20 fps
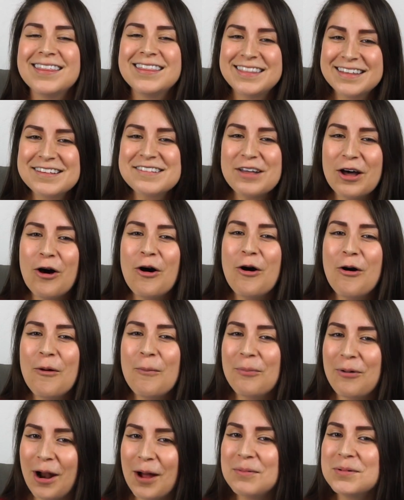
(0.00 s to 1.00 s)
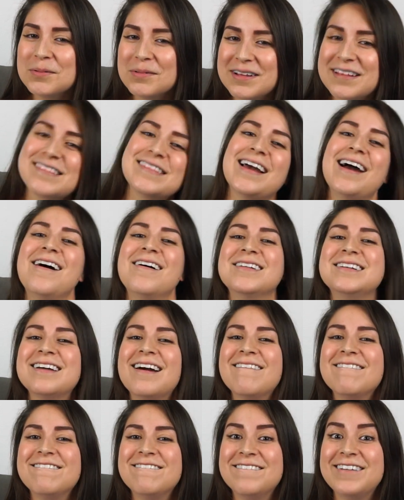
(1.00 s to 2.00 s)
These all probably sound
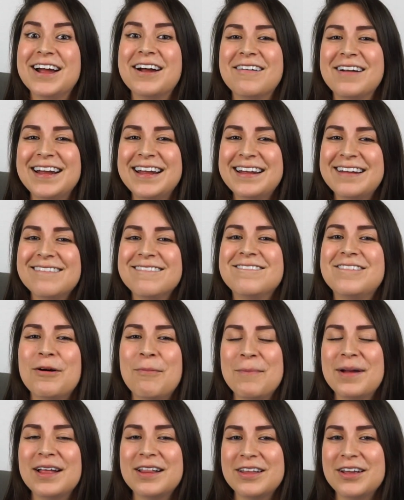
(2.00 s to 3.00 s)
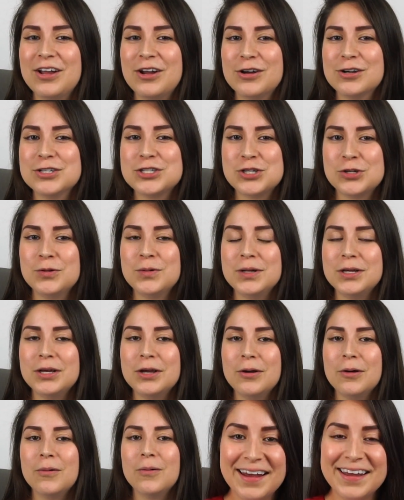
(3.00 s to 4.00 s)
very familiar to
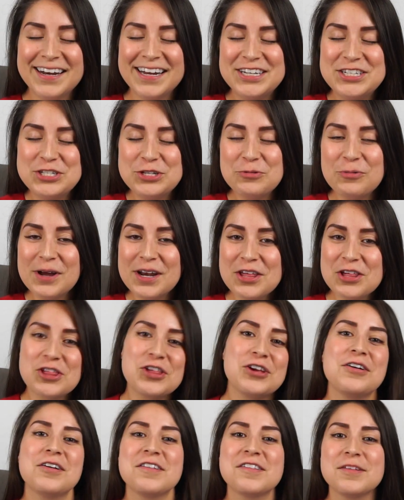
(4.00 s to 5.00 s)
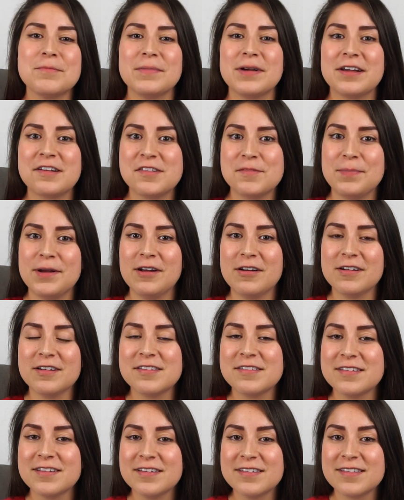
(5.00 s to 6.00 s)
you. And I do wanna share some
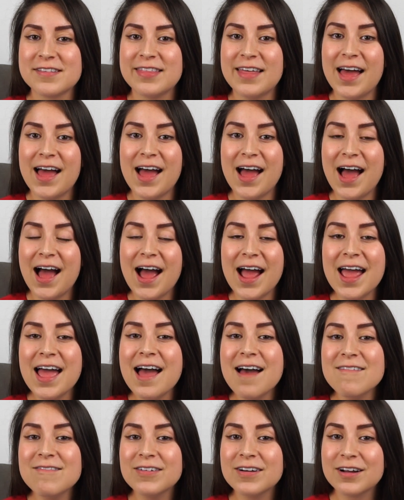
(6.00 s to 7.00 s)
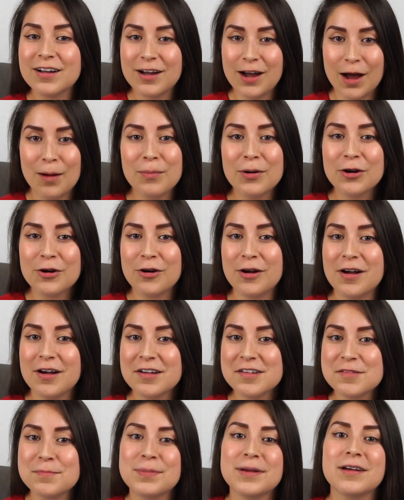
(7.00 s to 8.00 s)
experiences that I have come
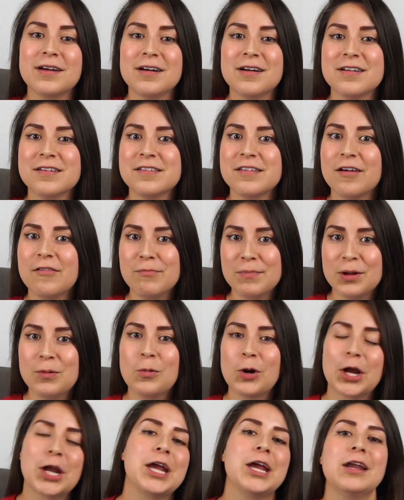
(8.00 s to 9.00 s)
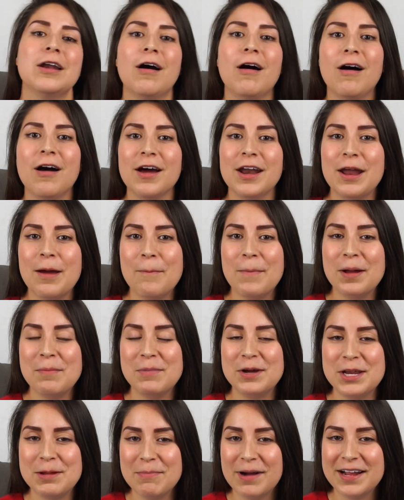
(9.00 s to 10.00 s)
across because of me working on my
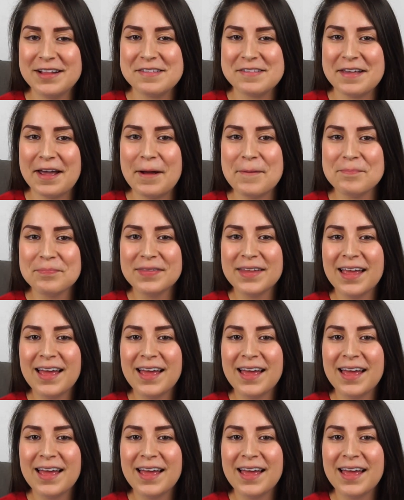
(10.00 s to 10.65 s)
money mindset.